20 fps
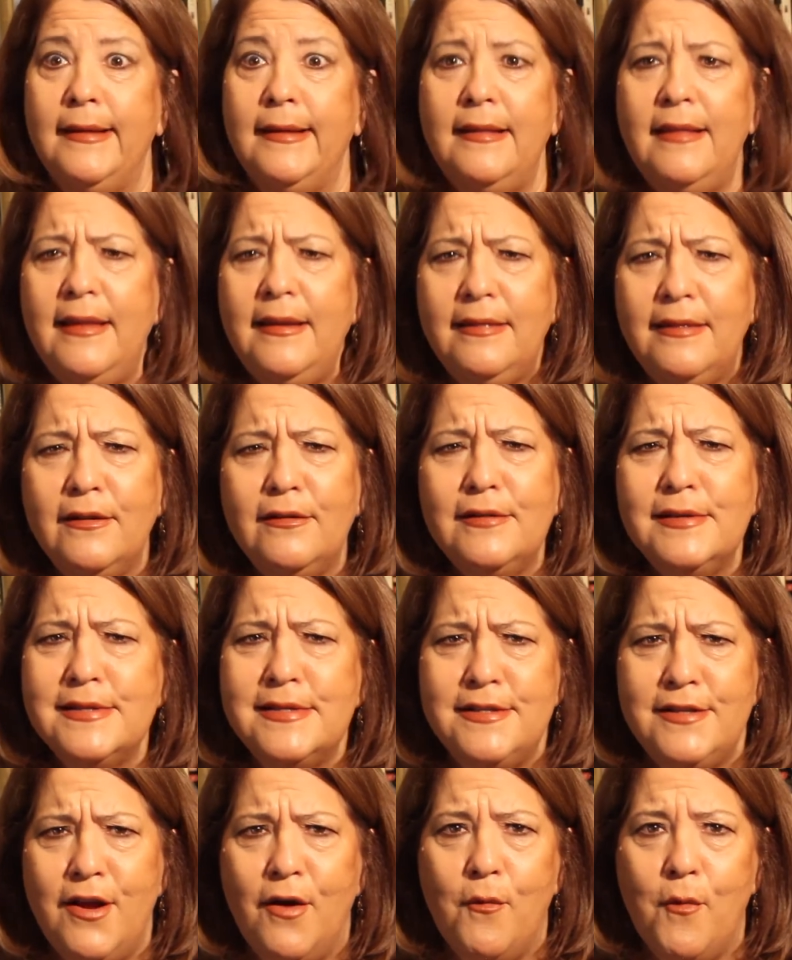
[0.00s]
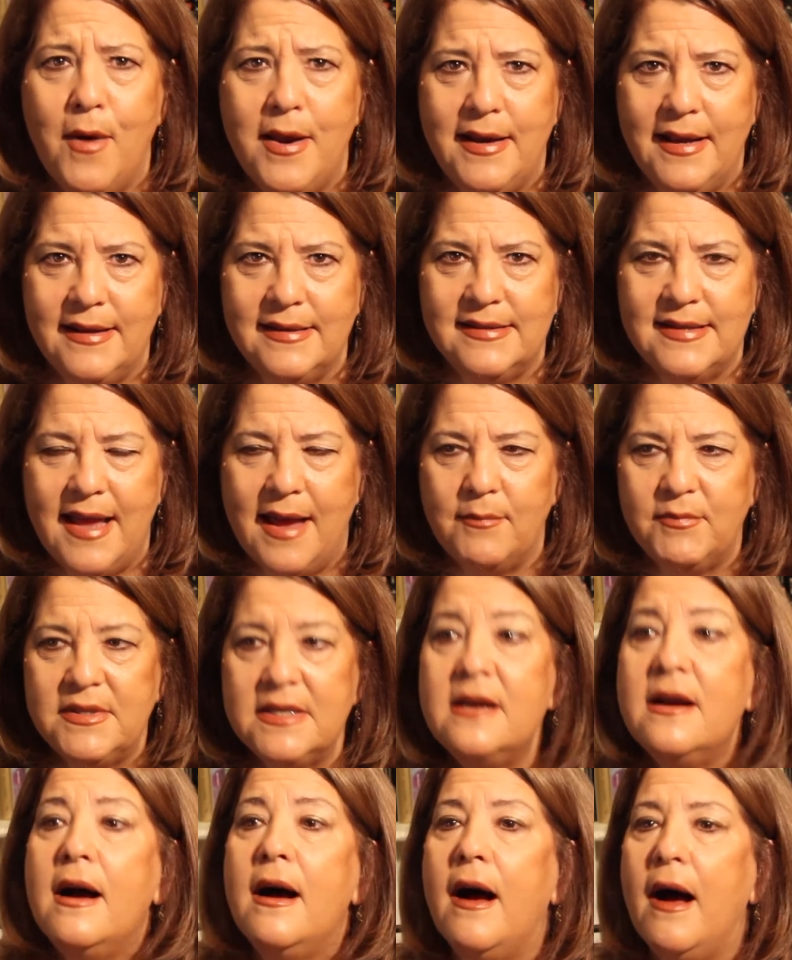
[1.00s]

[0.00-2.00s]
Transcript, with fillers: But there's no one exempt.